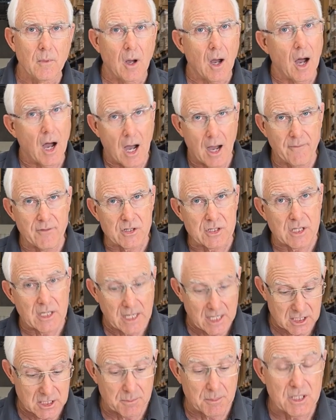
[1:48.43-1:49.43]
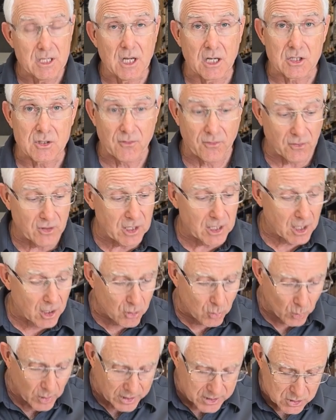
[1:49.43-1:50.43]
Obviously, it has to be dust-free,
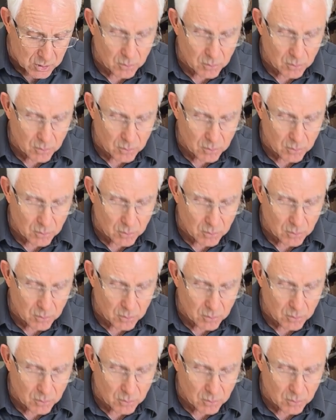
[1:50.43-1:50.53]
otherwise there